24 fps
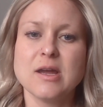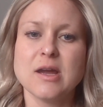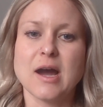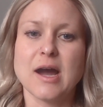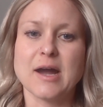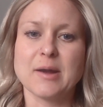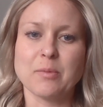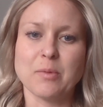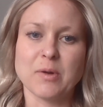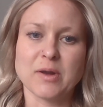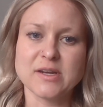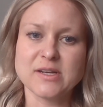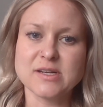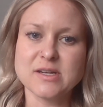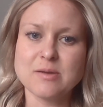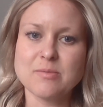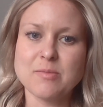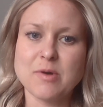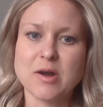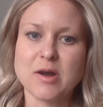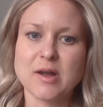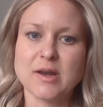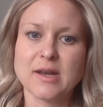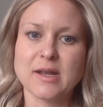I wanted to come
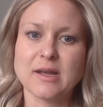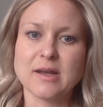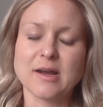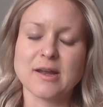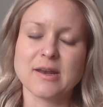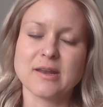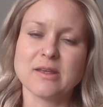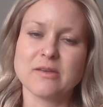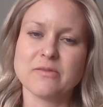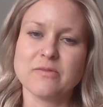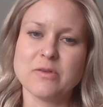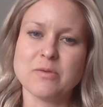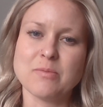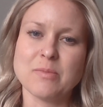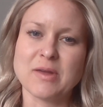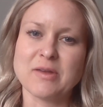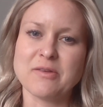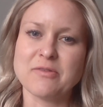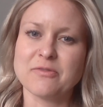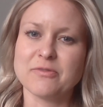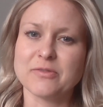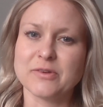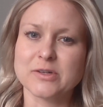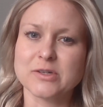on and kind of give you my
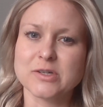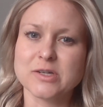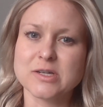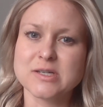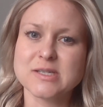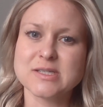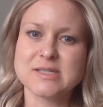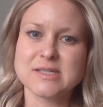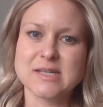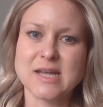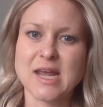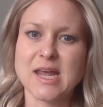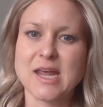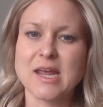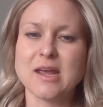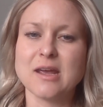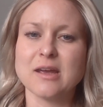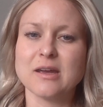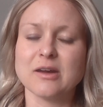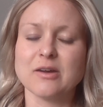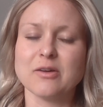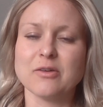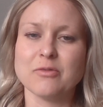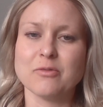first
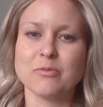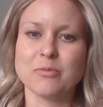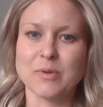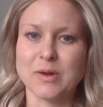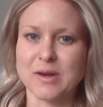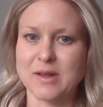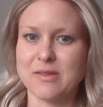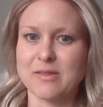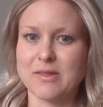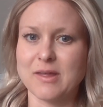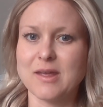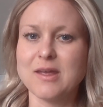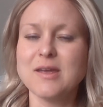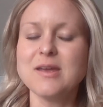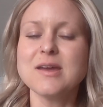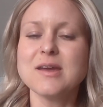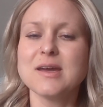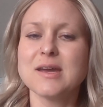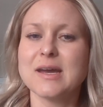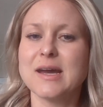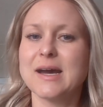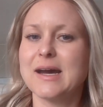take of what I think.